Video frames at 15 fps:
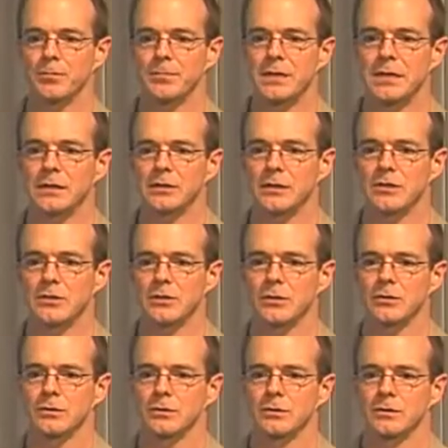
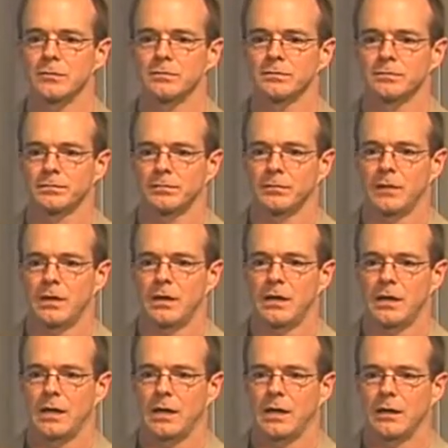pioglitazone.
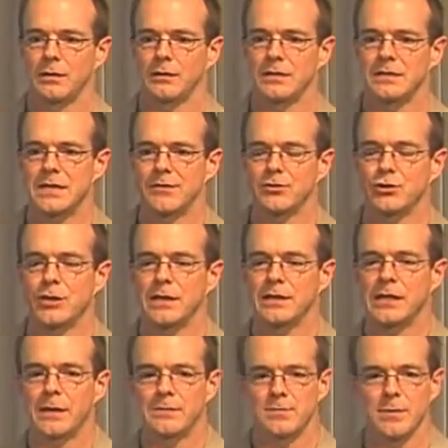These have trade
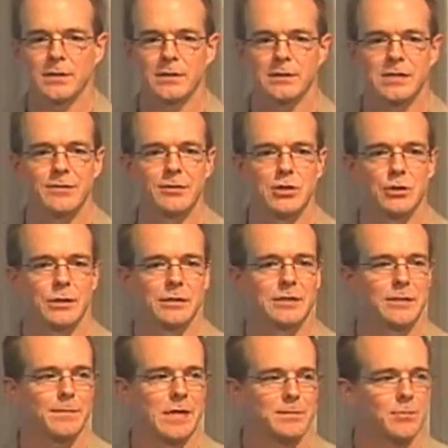names, but on a TV show like
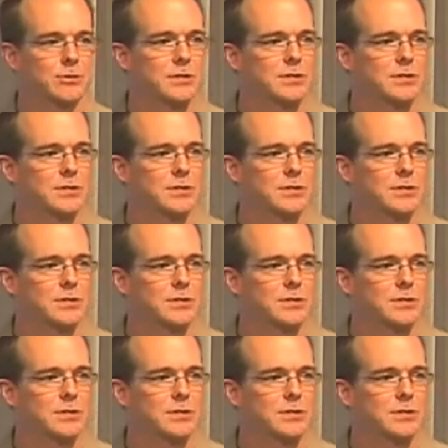this, I'm not supposed